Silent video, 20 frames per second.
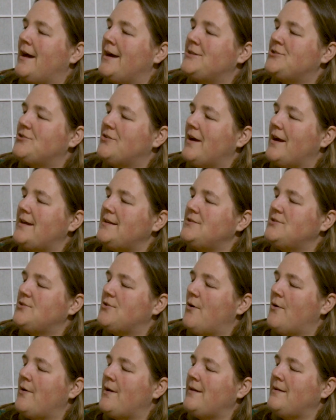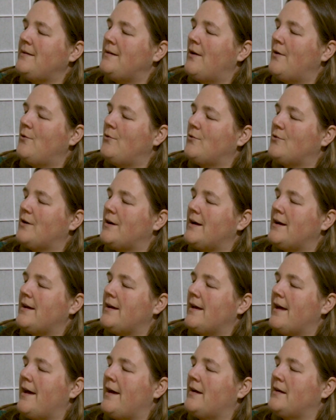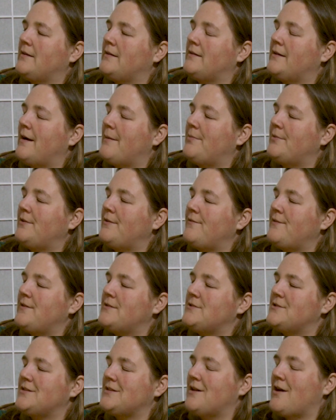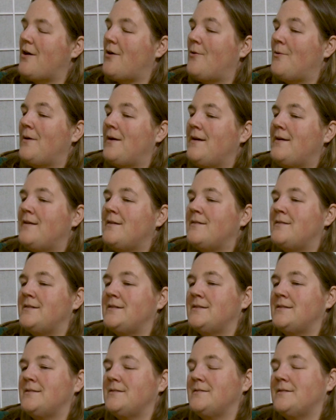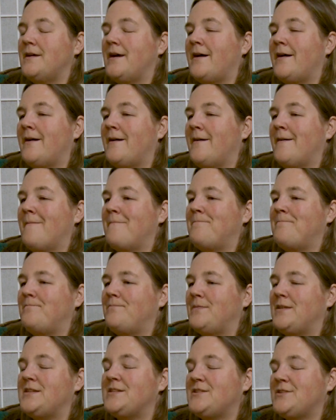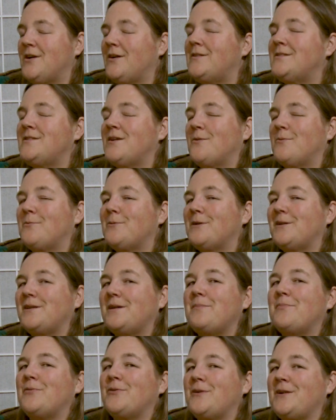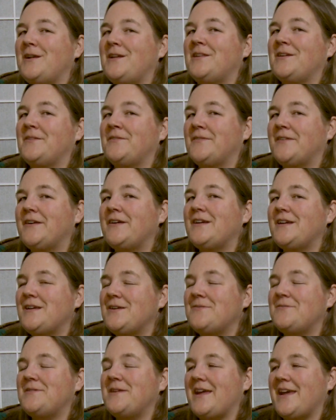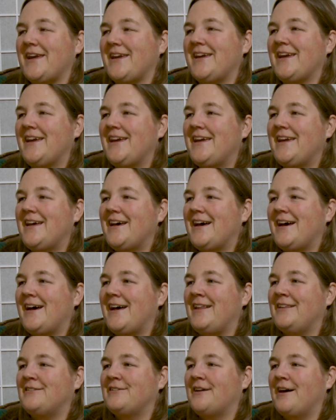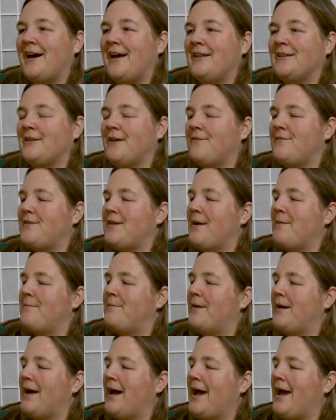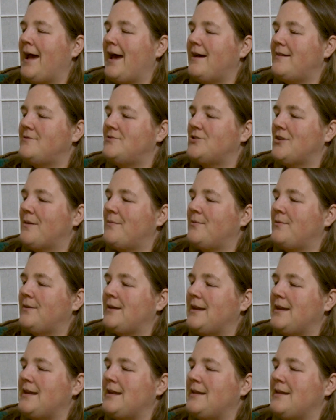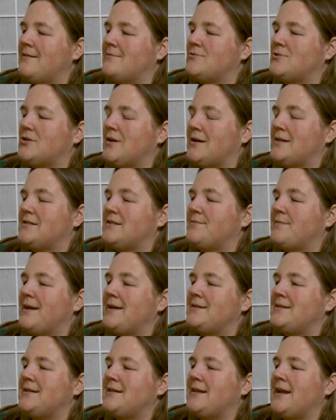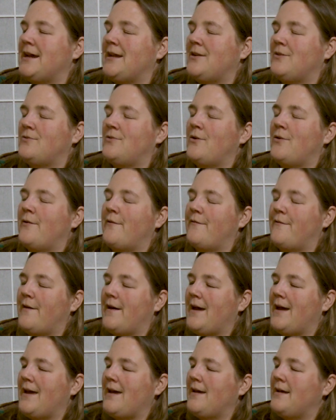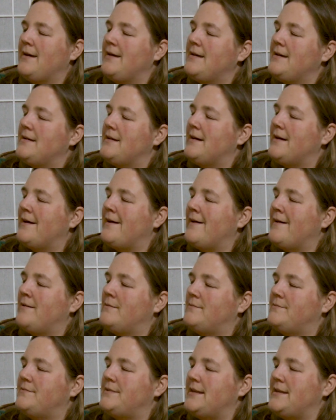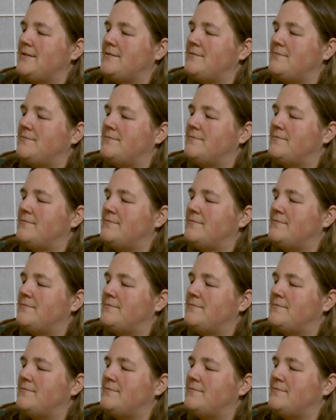tried growing okra a couple of years ago. The starts are really pretty. They're very unique. I love them, but I had trouble getting them transplanted. I don't know if I didn't